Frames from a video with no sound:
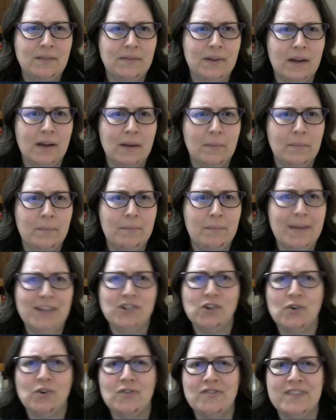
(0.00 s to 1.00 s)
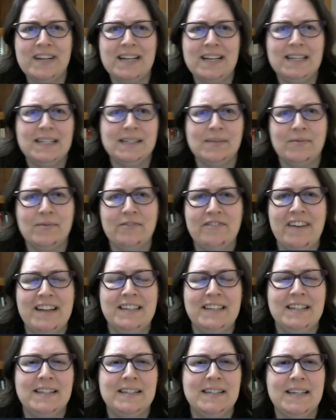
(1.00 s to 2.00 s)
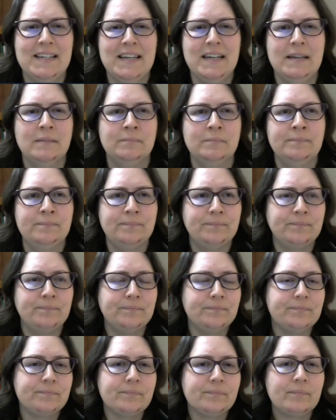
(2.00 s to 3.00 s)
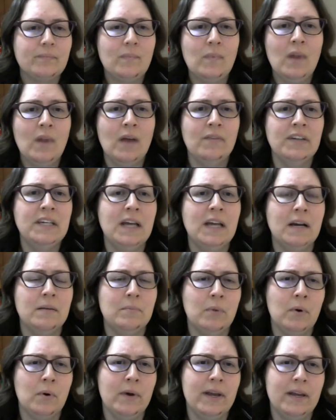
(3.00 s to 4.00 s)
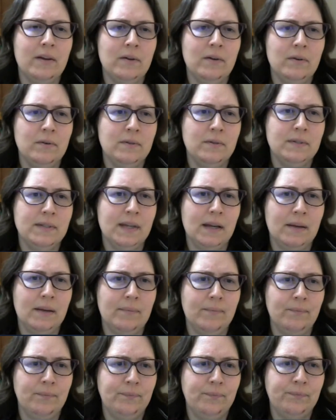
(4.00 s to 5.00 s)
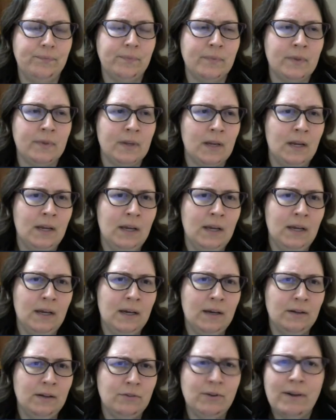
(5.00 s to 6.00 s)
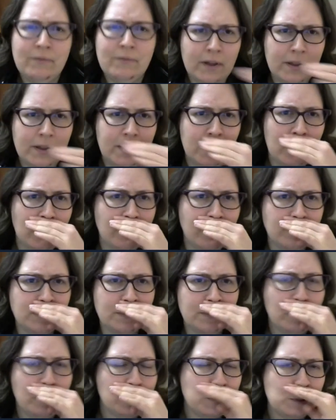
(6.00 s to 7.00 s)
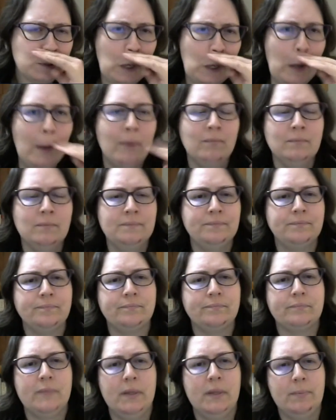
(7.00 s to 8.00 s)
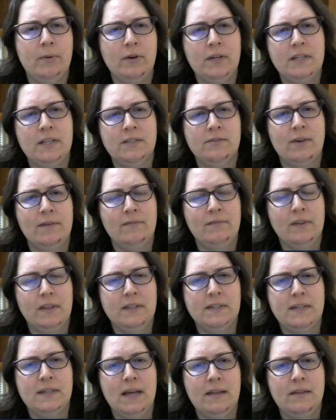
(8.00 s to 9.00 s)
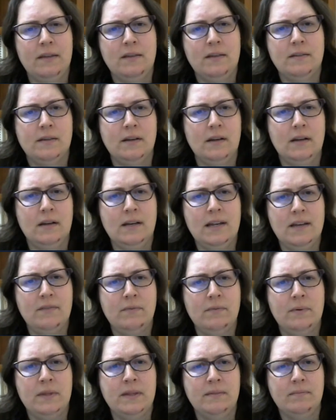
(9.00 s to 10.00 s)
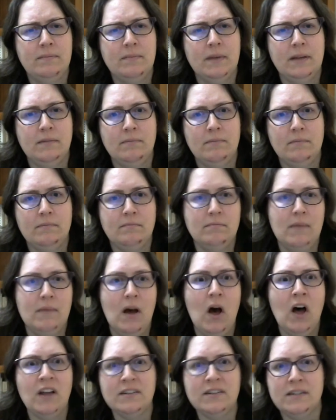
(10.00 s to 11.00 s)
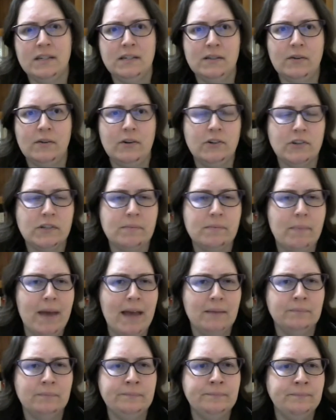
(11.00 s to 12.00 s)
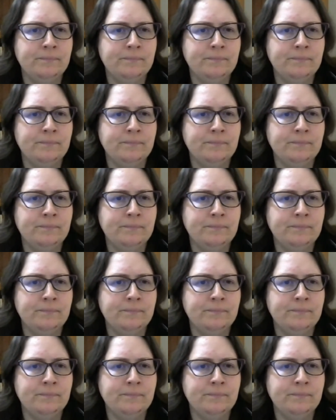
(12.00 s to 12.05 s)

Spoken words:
of magical realism fantasy of a young boy whose grandfather owned a bookstore, but upon his grandfather's death, he's going to leave with an aunt he's only just met.